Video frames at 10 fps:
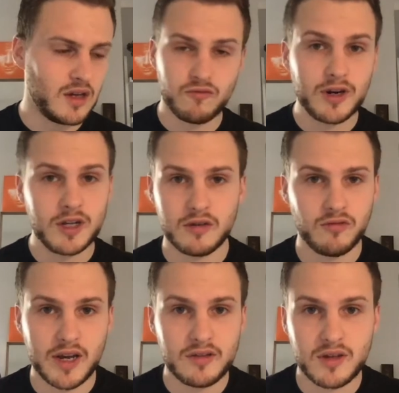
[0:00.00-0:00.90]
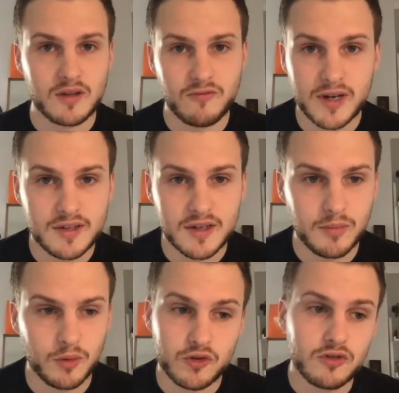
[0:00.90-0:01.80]
really good, right? It's really
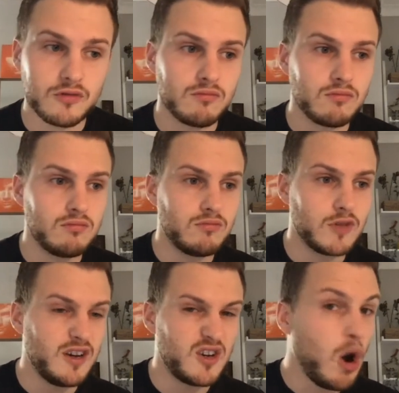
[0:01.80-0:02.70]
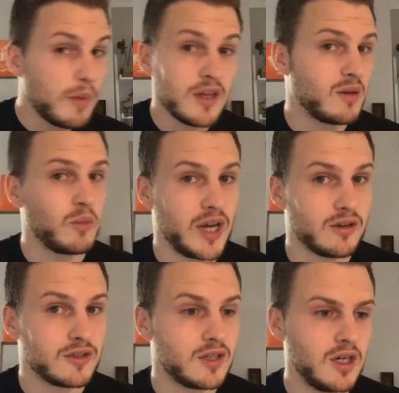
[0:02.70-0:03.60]
simple. Just kind of copy someone
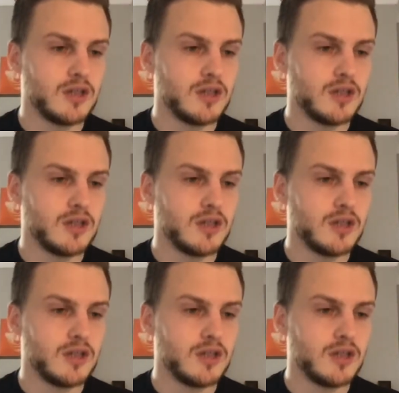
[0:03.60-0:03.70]
else.